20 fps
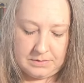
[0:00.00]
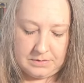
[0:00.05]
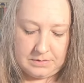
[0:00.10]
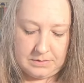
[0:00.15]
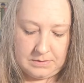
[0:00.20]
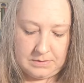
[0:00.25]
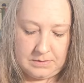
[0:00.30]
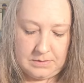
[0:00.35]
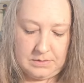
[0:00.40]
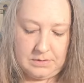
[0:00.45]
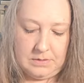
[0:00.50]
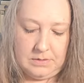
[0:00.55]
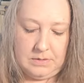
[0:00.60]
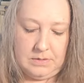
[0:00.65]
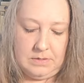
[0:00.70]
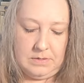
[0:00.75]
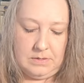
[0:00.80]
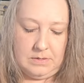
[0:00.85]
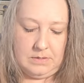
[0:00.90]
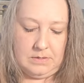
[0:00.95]

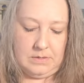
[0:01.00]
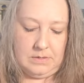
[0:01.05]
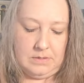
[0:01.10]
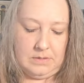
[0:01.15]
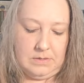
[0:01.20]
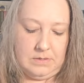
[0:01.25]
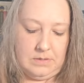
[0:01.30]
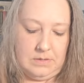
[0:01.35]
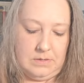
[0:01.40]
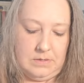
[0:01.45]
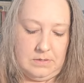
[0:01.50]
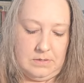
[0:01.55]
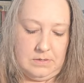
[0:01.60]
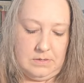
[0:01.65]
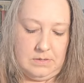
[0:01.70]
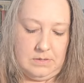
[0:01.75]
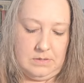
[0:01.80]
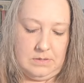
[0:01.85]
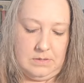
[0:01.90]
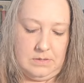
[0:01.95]

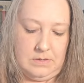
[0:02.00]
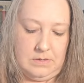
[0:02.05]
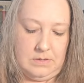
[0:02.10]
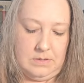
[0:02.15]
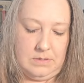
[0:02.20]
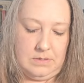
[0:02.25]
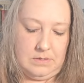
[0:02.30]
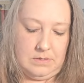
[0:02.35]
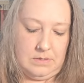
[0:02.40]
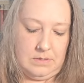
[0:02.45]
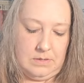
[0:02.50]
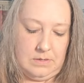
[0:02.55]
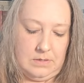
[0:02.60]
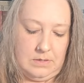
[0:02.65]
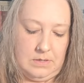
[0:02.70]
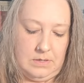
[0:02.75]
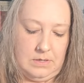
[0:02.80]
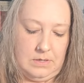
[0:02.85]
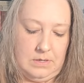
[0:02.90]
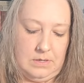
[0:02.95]
No one is speaking in this clip.